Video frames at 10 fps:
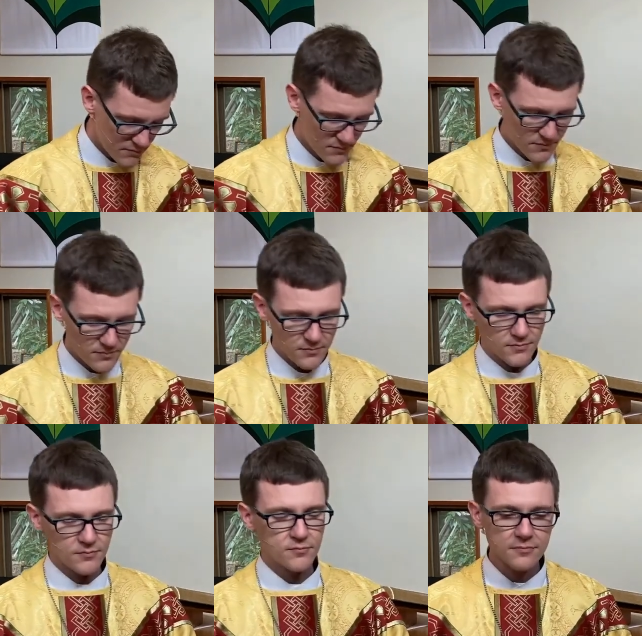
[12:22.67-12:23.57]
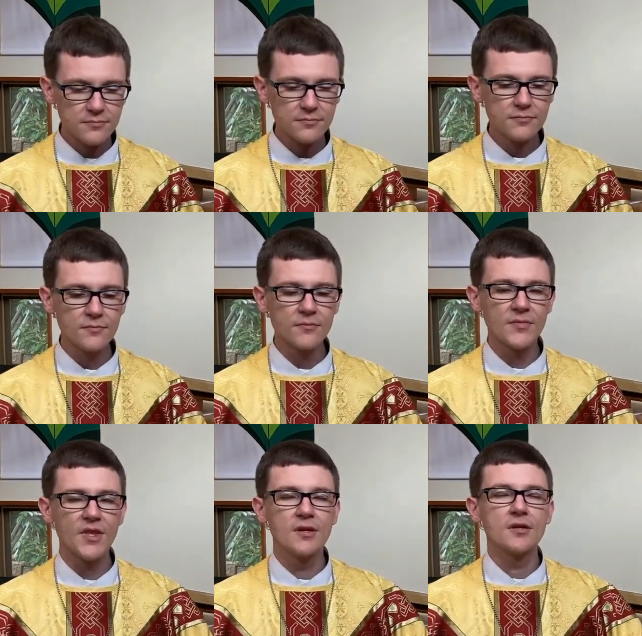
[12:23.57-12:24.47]

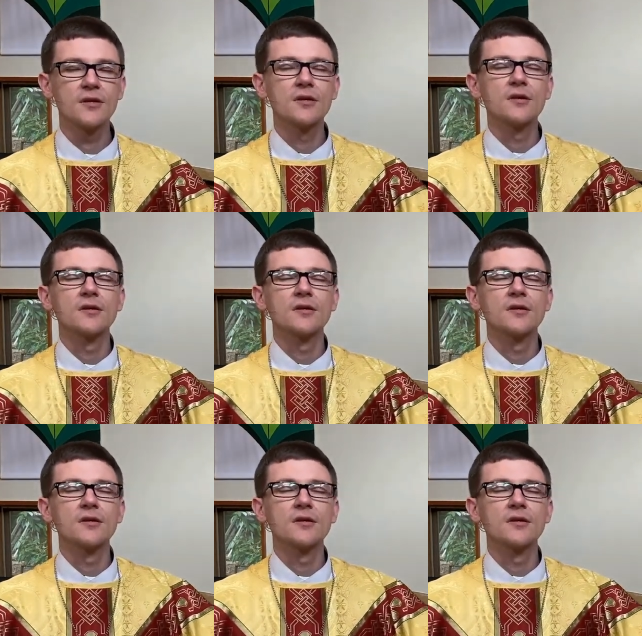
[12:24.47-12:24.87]
No one is speaking in this clip.